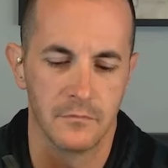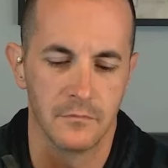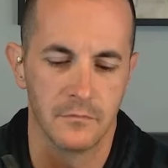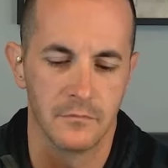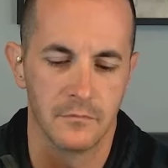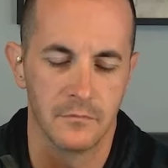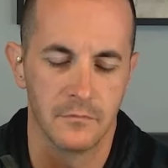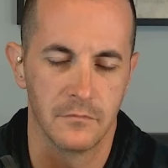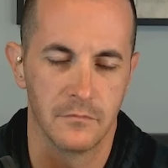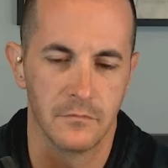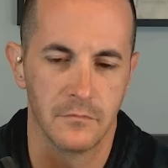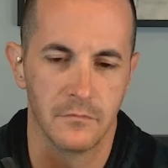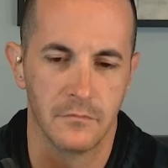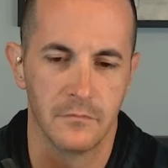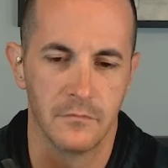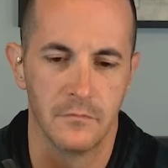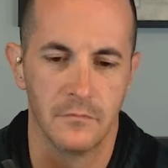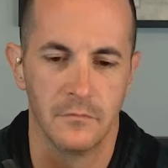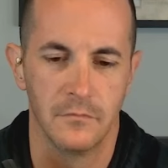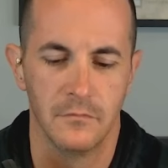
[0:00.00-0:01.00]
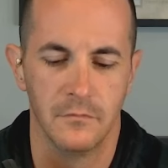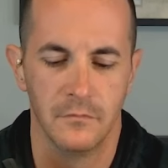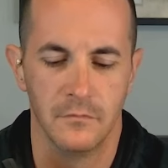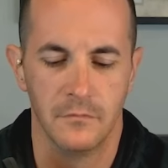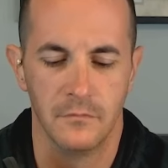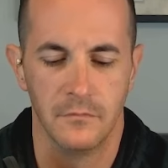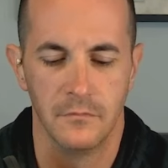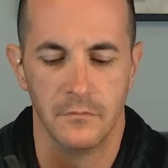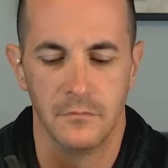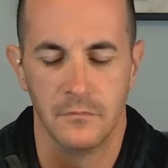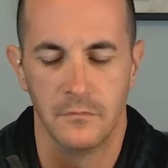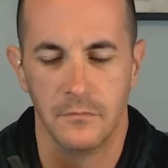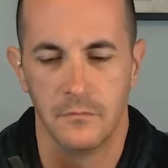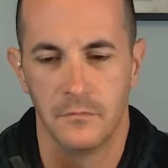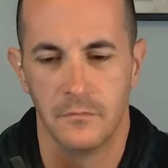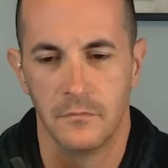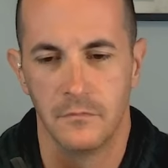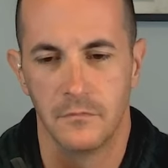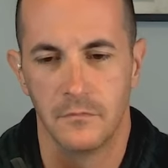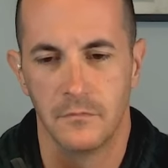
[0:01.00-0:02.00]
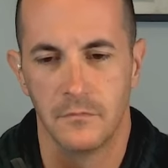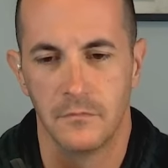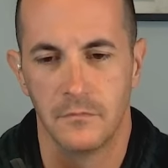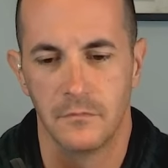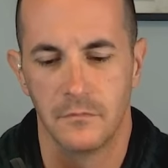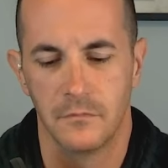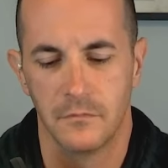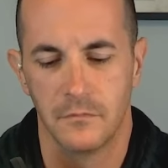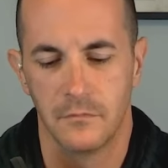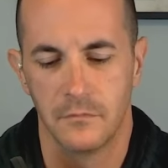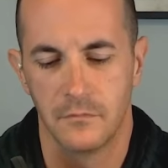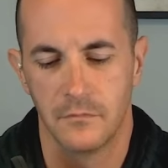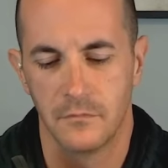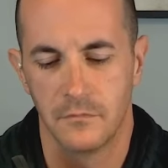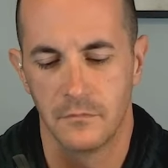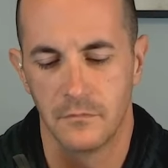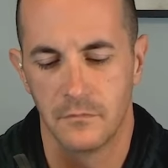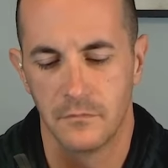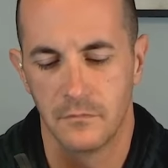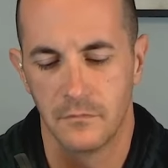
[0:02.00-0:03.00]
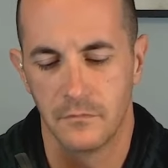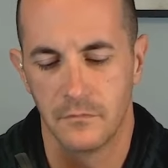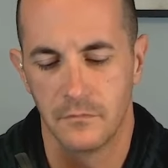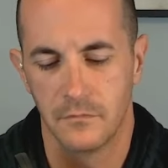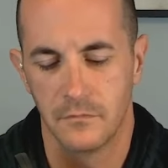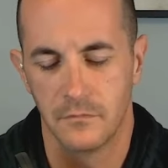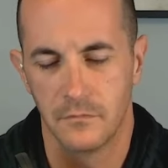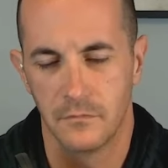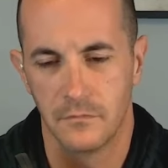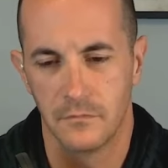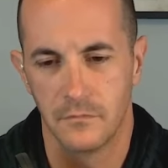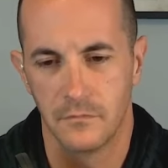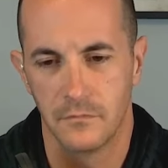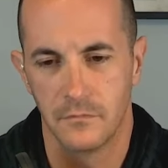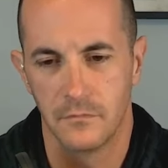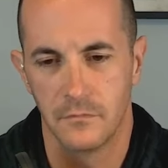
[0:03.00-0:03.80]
This person isn't speaking.